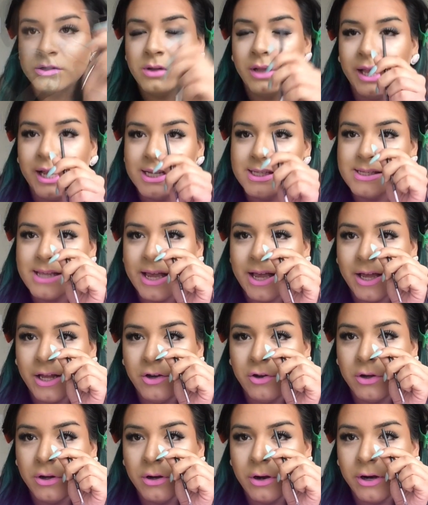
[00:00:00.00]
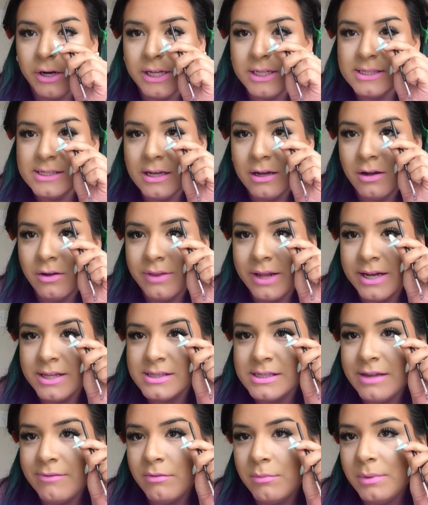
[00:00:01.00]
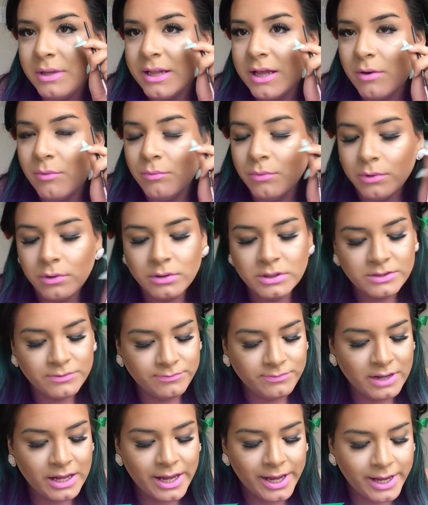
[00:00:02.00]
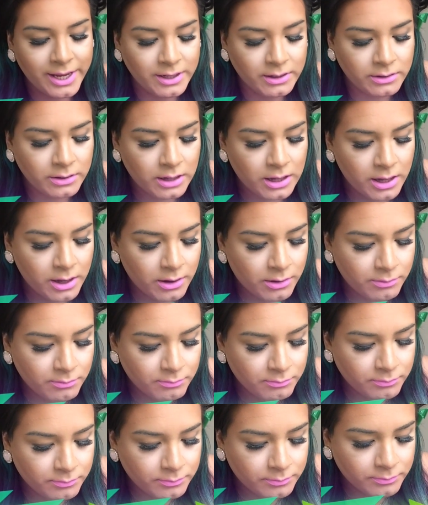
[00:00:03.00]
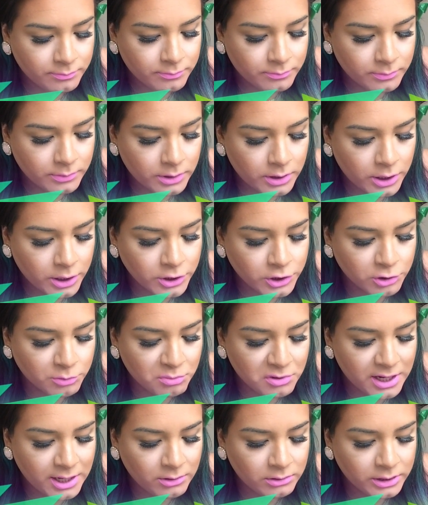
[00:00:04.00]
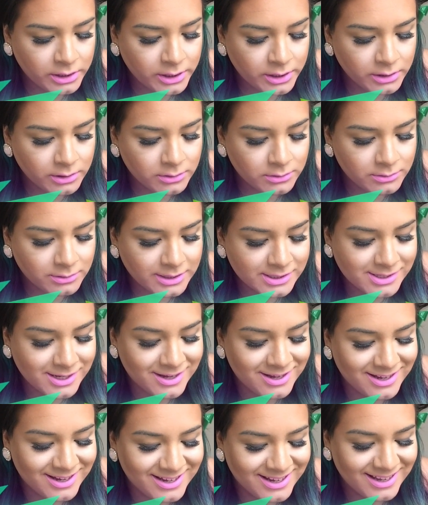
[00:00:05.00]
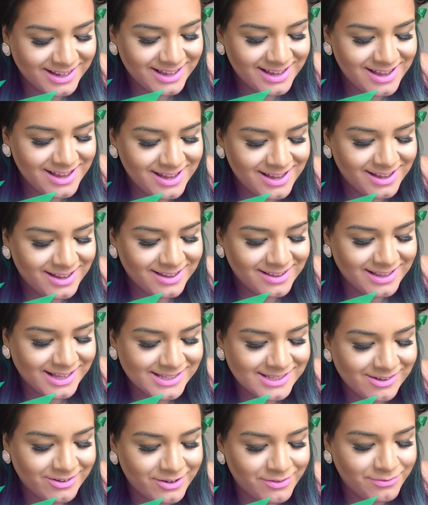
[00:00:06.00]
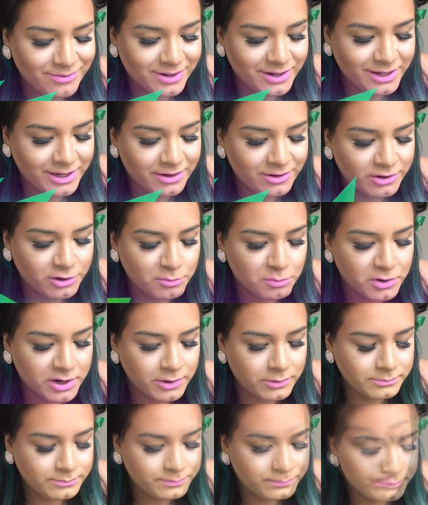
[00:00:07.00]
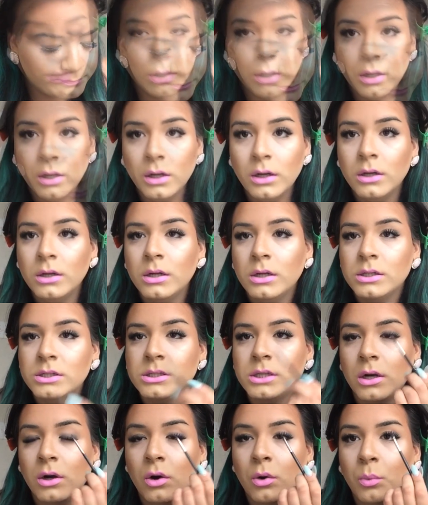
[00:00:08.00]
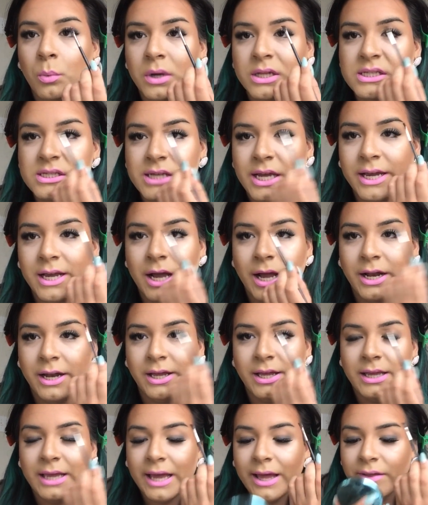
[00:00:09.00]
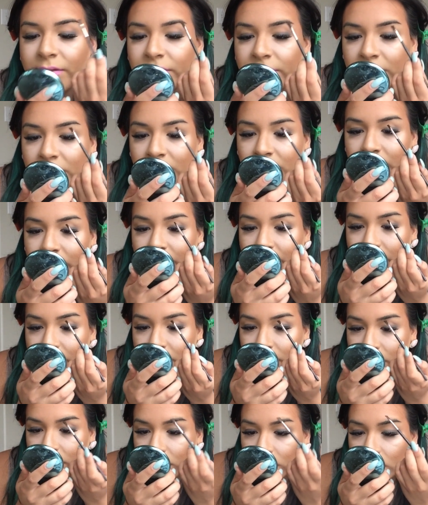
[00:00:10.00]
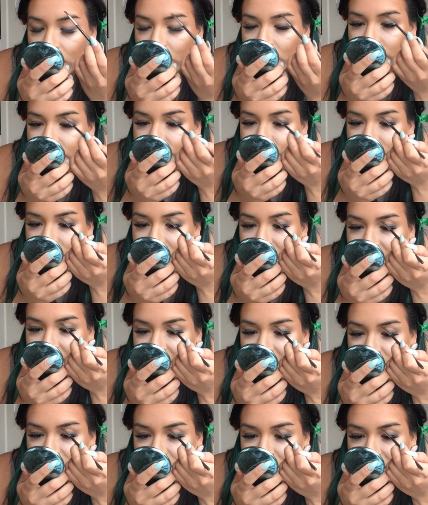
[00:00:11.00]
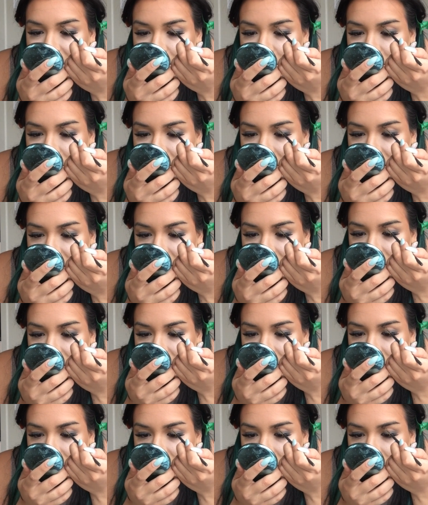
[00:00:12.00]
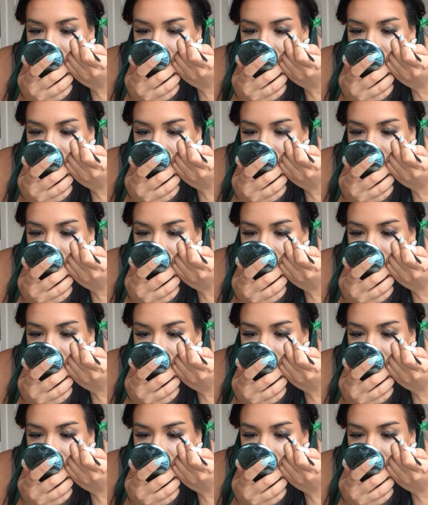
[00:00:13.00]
So like I said, you can already tell that it's giving me that real defined underbrow look. That sounded funny, underbrow. So once I kind of get the underline of my brow